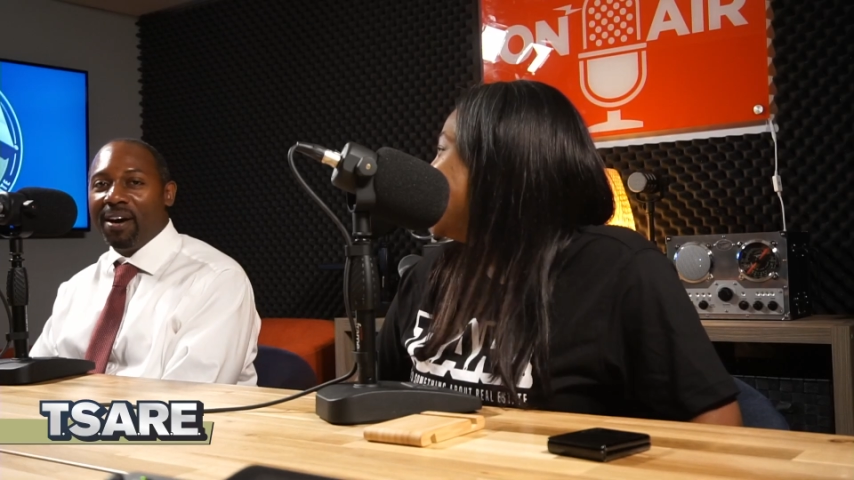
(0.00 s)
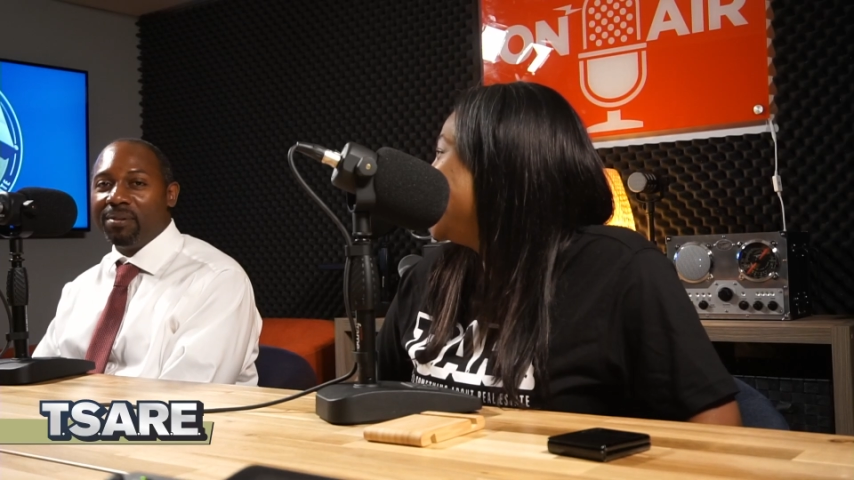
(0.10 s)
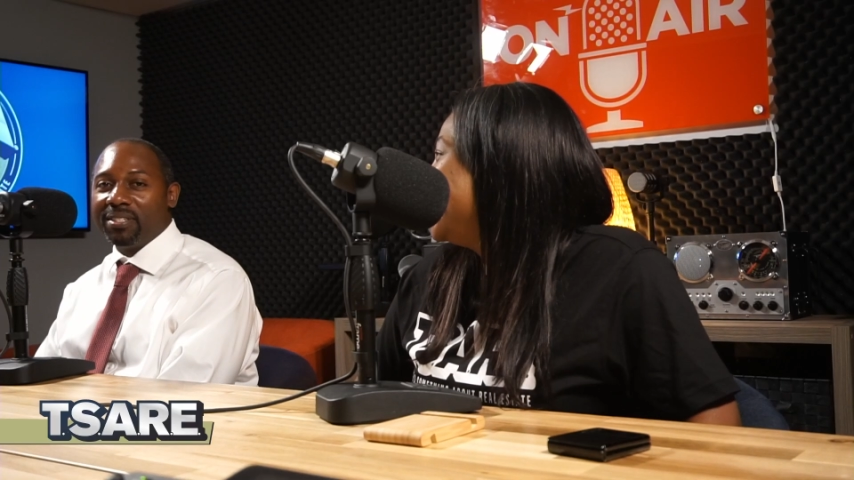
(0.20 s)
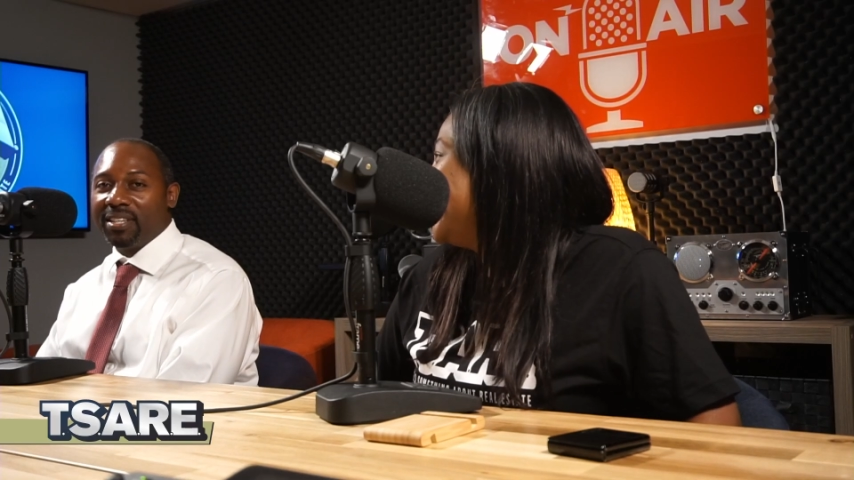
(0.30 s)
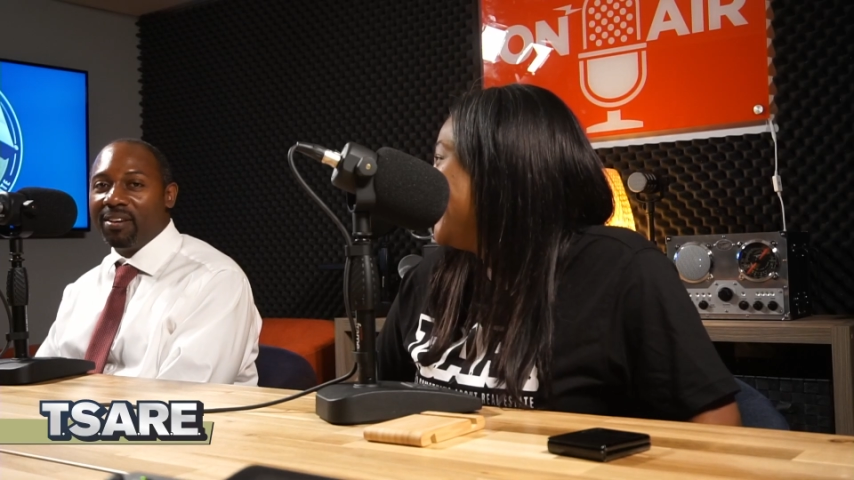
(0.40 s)

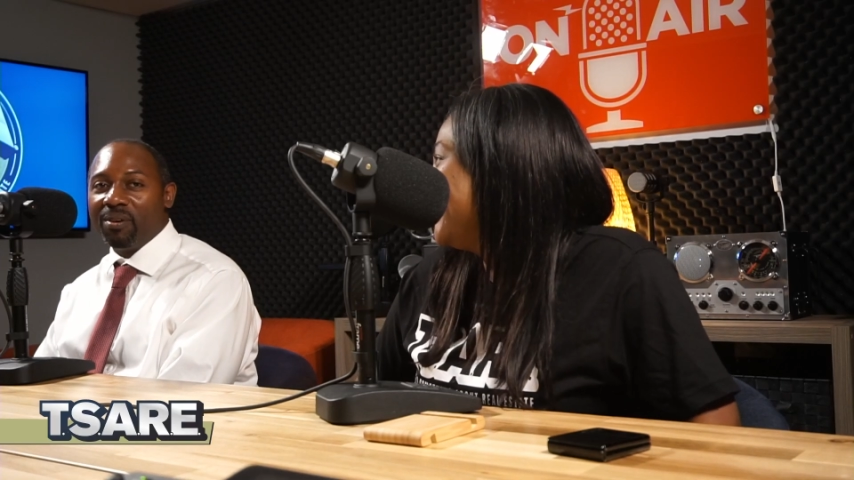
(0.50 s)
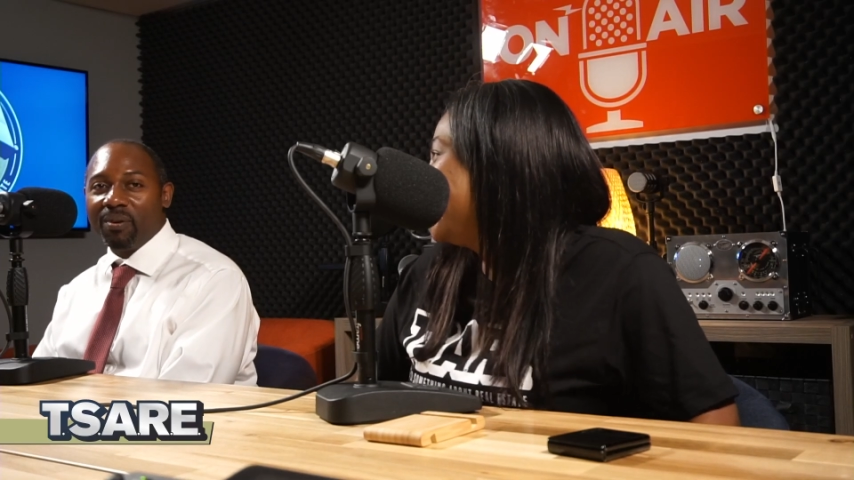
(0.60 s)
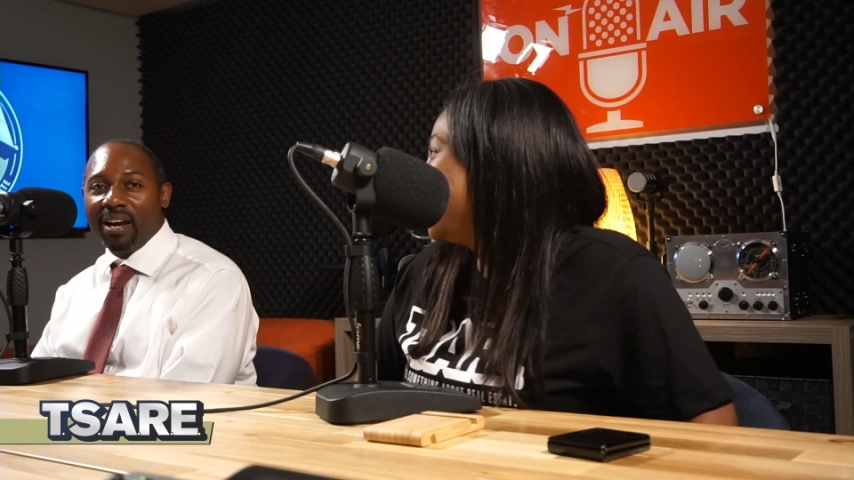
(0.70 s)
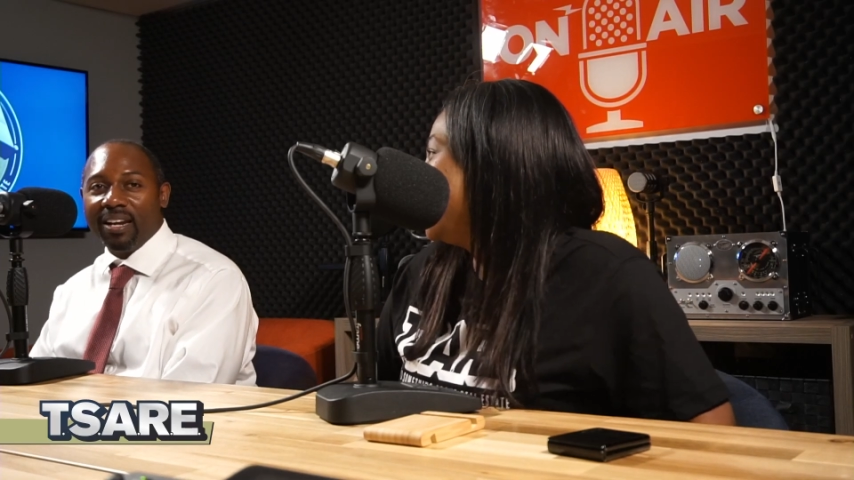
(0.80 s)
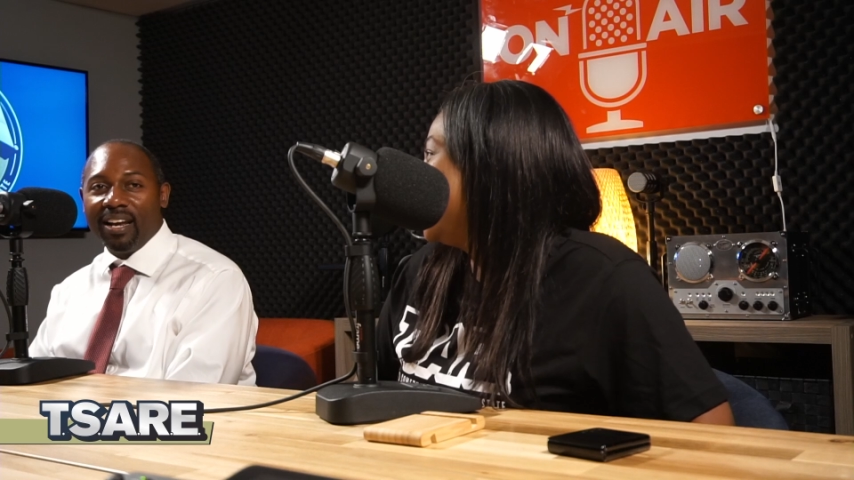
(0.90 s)
was single
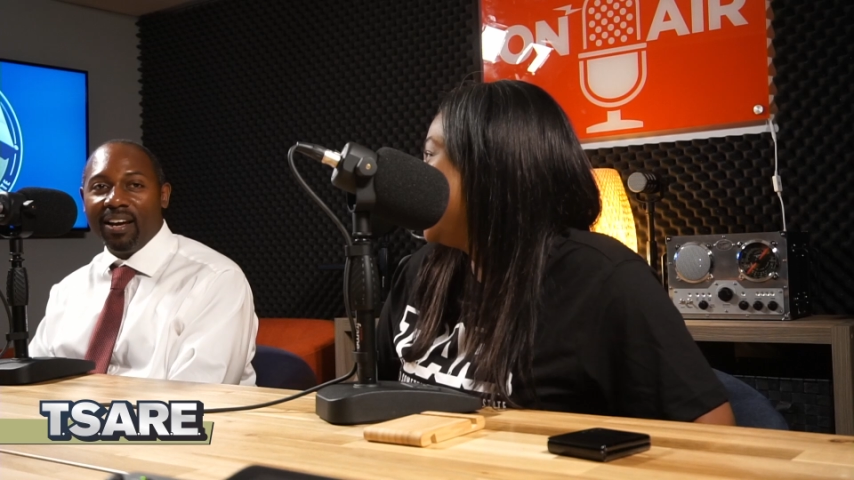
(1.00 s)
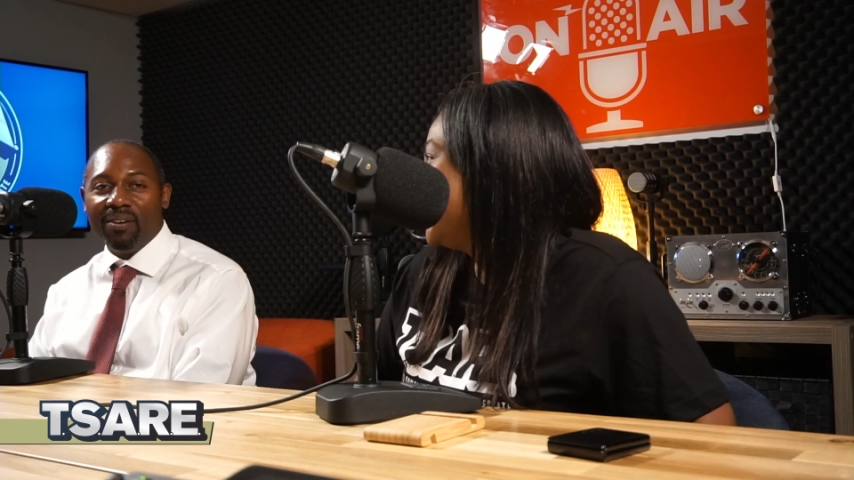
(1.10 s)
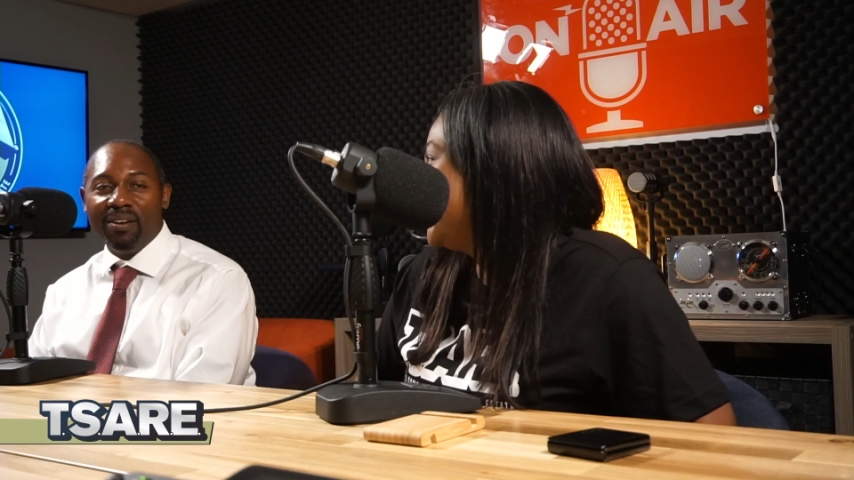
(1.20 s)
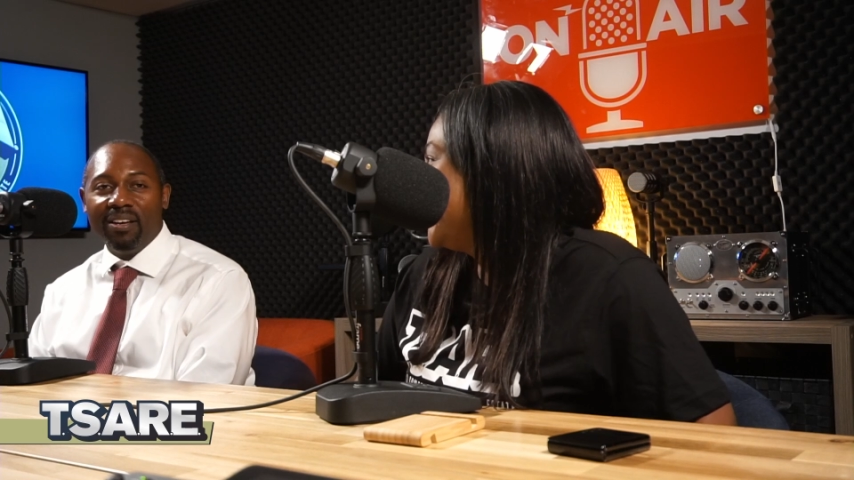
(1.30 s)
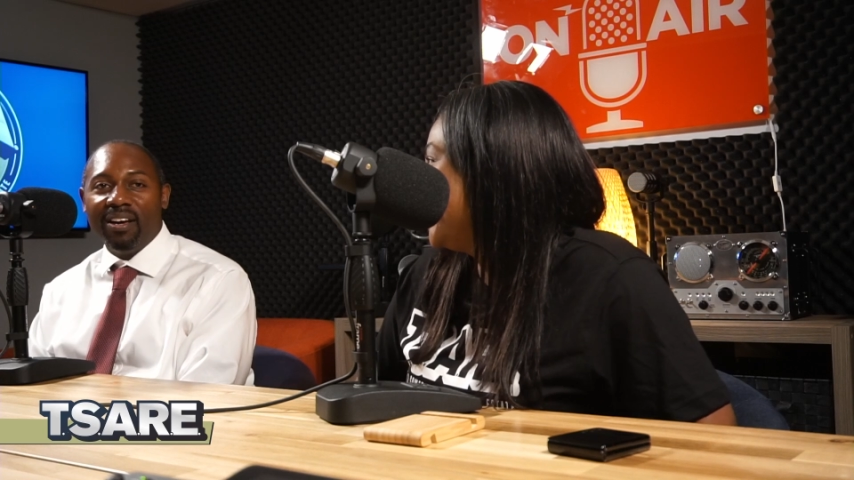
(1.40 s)
right now,